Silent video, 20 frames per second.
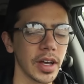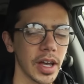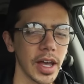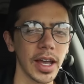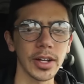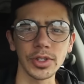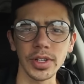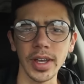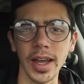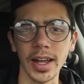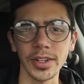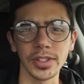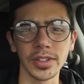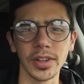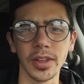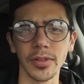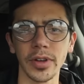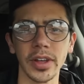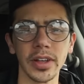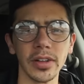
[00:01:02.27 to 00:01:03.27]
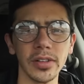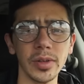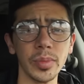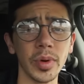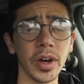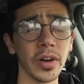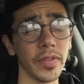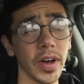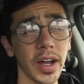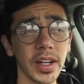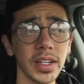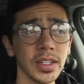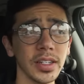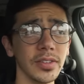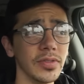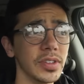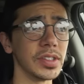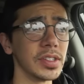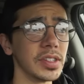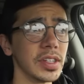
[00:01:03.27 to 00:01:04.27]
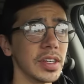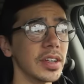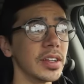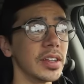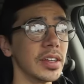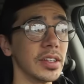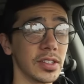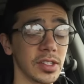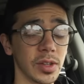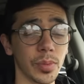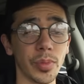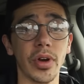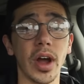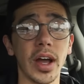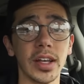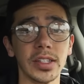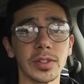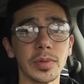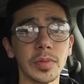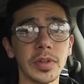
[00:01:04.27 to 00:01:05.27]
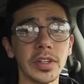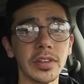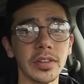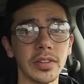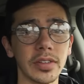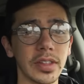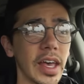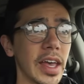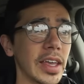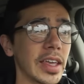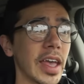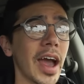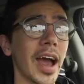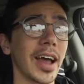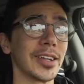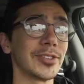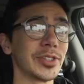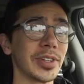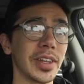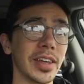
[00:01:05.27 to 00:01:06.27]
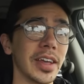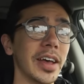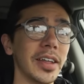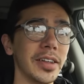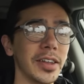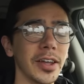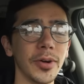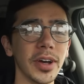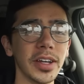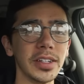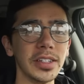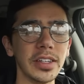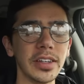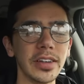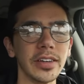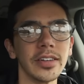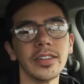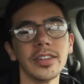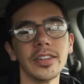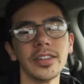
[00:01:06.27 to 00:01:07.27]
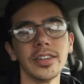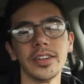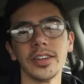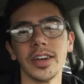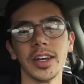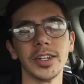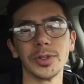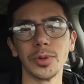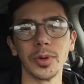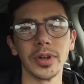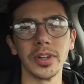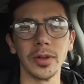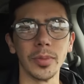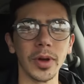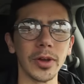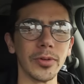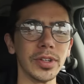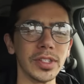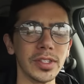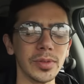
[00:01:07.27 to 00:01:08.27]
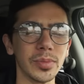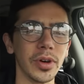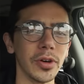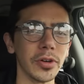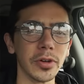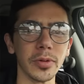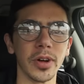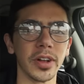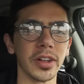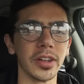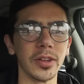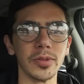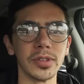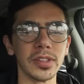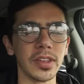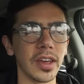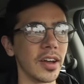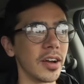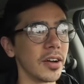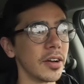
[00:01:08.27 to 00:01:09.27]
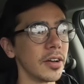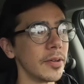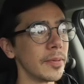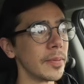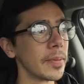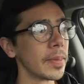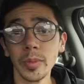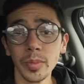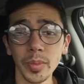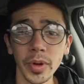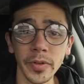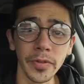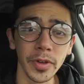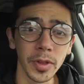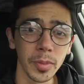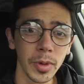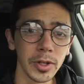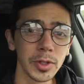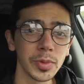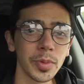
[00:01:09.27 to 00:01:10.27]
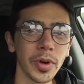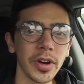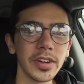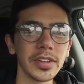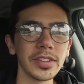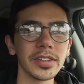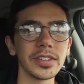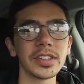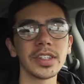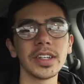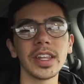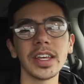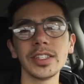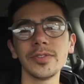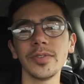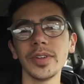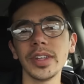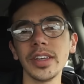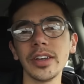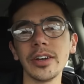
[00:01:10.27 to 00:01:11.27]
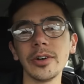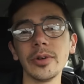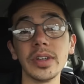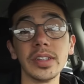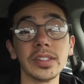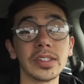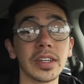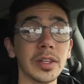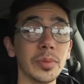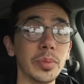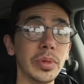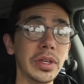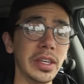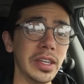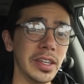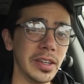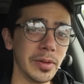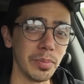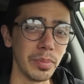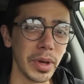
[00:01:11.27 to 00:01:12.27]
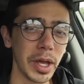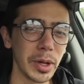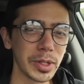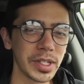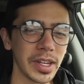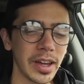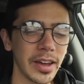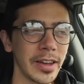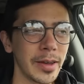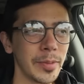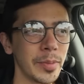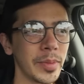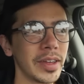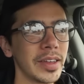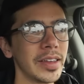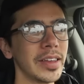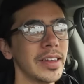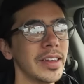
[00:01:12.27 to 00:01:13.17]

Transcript: I actually hatched another Igglybuff. I didn't see it. It surprised me. The egg hatched and I had no idea. I just went into my recent Pokemon and it was there. But for the most part, today's video is going to be mail time